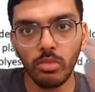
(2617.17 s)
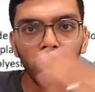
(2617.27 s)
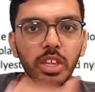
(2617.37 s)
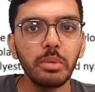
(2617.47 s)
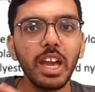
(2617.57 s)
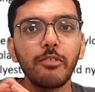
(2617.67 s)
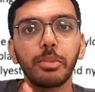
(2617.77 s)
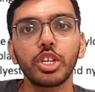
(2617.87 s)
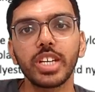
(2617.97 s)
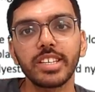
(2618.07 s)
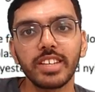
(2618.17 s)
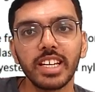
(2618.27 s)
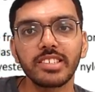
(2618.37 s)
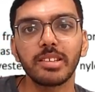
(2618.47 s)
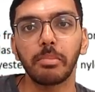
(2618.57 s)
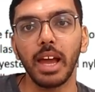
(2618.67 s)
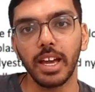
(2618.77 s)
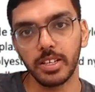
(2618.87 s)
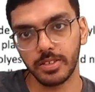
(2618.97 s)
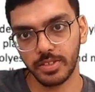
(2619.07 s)
Then we have purchasing and
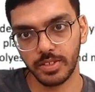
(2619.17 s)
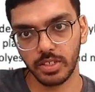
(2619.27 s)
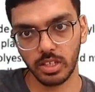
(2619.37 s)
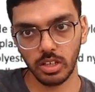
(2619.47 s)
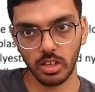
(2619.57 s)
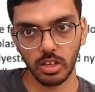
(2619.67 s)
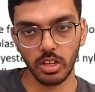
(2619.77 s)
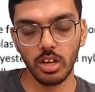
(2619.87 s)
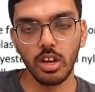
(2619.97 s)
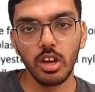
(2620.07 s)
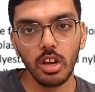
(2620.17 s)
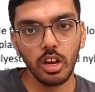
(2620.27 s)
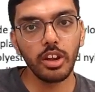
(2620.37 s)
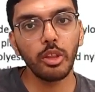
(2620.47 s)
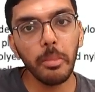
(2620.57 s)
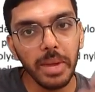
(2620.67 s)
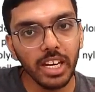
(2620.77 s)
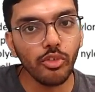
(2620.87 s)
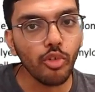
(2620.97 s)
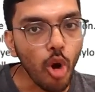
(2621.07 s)
suppliers. Now the
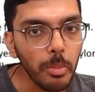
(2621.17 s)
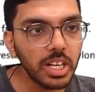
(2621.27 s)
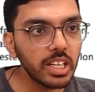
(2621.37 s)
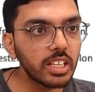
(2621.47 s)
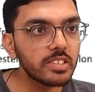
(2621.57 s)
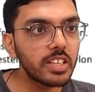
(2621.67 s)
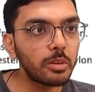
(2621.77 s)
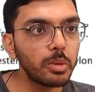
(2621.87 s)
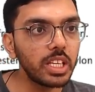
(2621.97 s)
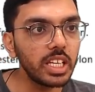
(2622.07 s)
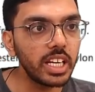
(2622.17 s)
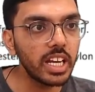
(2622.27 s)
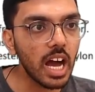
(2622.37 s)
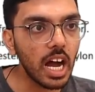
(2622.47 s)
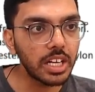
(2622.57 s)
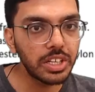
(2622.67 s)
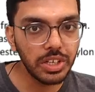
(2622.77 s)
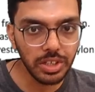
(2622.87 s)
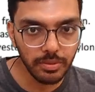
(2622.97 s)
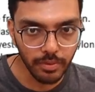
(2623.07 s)
main raw materials that we need are
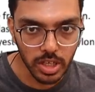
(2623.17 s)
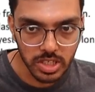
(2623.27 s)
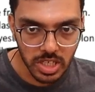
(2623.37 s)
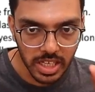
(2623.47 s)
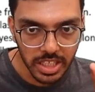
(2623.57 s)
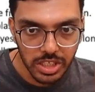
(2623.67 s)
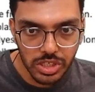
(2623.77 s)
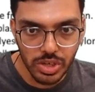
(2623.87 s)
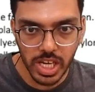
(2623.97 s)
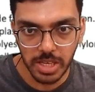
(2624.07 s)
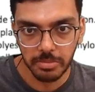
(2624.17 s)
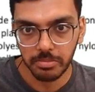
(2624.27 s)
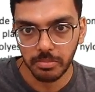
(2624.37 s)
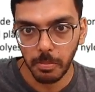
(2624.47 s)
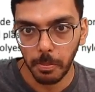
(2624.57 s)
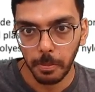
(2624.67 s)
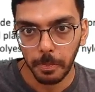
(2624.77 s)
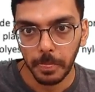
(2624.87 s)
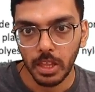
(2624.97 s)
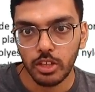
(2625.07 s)
firstly tree.
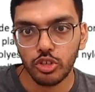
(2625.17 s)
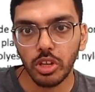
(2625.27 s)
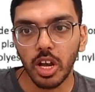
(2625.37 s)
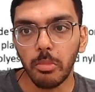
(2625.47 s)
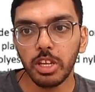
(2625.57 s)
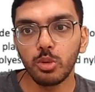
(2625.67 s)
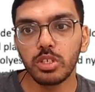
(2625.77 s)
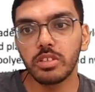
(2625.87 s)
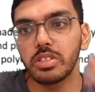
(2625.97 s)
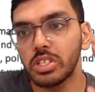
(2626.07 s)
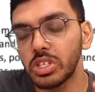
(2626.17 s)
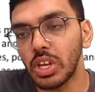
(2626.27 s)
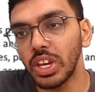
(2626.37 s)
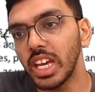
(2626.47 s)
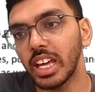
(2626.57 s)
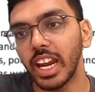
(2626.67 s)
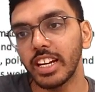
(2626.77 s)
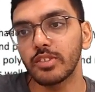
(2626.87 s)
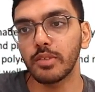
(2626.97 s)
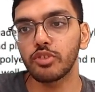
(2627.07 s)
So the company uses 3
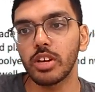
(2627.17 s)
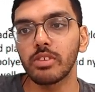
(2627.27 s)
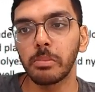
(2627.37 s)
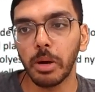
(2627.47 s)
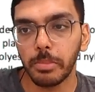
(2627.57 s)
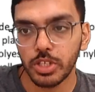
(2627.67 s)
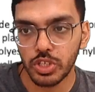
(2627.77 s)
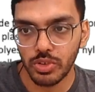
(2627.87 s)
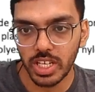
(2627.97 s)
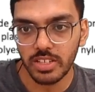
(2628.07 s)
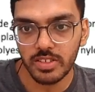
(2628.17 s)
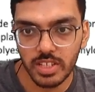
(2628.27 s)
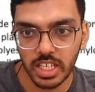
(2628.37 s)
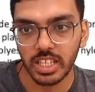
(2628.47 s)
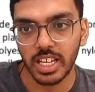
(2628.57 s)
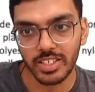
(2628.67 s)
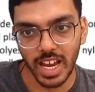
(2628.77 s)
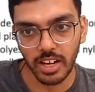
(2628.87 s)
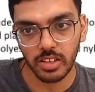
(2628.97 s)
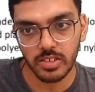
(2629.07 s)
grades of general purpose trees in their
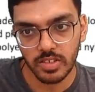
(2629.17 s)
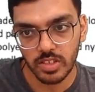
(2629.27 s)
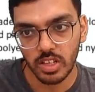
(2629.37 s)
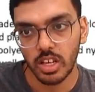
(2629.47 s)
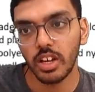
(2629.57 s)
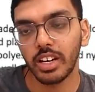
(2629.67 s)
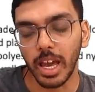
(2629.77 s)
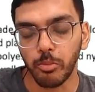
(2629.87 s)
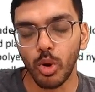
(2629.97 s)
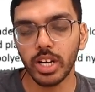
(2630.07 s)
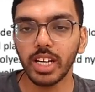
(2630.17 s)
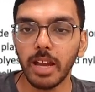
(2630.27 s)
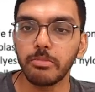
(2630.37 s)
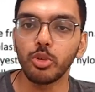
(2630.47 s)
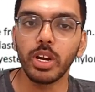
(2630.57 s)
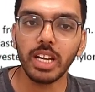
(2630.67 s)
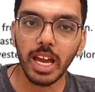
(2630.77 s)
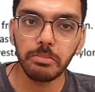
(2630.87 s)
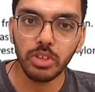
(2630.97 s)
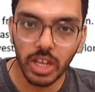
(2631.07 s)
saddles. Type 1, Type 2 and
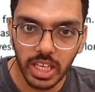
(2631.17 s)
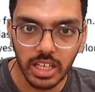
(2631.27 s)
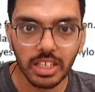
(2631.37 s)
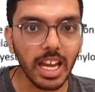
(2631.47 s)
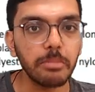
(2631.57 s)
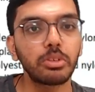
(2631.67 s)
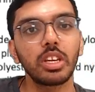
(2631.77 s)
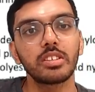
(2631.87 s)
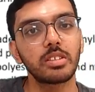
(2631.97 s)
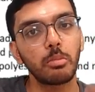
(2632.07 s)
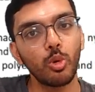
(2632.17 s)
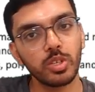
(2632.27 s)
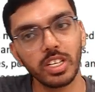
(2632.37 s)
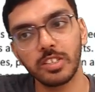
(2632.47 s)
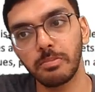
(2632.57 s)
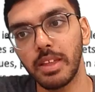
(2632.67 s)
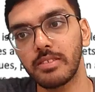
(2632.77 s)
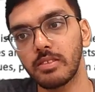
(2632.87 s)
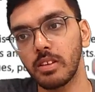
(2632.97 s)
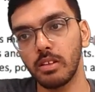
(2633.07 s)
Type 3. Type 3 is the most
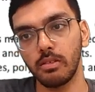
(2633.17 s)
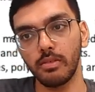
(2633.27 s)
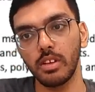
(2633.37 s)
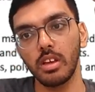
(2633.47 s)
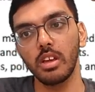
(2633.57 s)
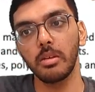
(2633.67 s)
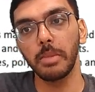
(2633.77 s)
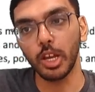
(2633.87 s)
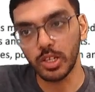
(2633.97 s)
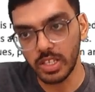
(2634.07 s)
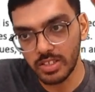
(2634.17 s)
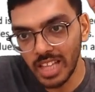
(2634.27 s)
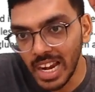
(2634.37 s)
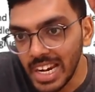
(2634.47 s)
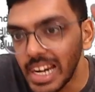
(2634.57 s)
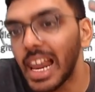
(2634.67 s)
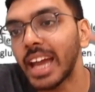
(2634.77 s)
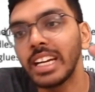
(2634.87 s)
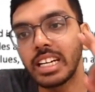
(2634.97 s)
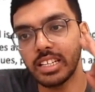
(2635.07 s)
expensive because it's the
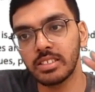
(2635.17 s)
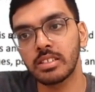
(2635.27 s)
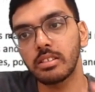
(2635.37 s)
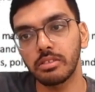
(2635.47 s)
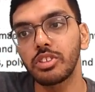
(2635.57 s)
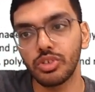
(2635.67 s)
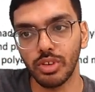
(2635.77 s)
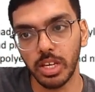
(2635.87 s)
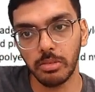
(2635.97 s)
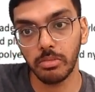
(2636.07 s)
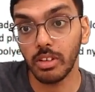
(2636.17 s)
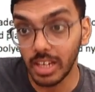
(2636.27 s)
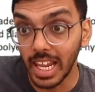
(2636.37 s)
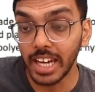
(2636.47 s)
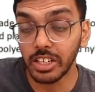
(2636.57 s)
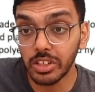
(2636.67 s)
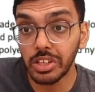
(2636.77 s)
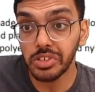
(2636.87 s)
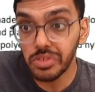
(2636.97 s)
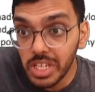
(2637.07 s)
lightest tree. Lighter the
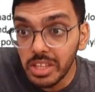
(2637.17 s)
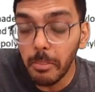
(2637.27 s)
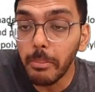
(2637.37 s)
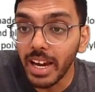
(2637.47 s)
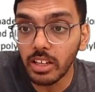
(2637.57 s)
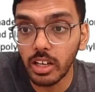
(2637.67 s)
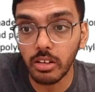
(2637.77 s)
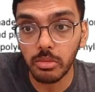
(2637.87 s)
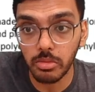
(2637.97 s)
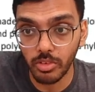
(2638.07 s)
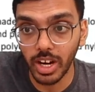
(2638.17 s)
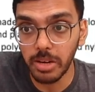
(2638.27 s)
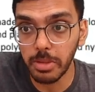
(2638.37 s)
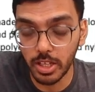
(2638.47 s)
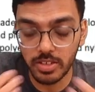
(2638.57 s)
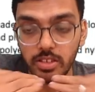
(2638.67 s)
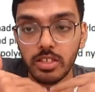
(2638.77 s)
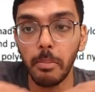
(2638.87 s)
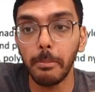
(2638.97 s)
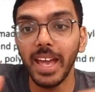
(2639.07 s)
tree, the better, right? Because it's
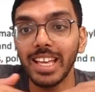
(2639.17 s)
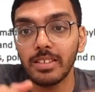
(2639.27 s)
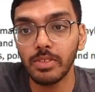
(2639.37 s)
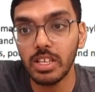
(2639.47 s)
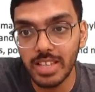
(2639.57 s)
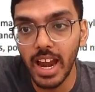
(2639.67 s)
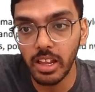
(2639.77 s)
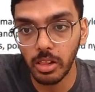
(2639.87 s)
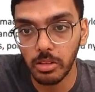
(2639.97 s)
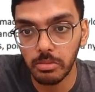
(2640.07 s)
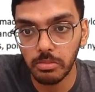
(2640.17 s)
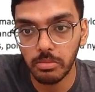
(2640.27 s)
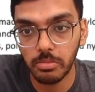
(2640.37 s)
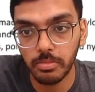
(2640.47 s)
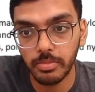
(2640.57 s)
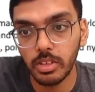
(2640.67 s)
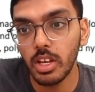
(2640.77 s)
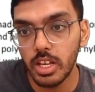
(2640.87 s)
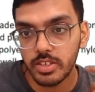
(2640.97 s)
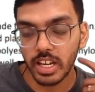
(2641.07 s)
the base of the saddle.
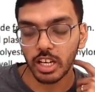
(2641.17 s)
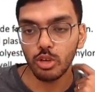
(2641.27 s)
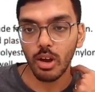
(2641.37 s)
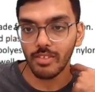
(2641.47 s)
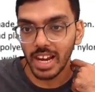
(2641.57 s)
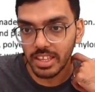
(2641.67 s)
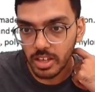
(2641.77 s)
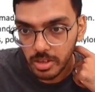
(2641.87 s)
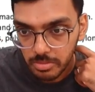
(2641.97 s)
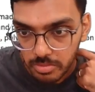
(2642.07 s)
Second, you have leather.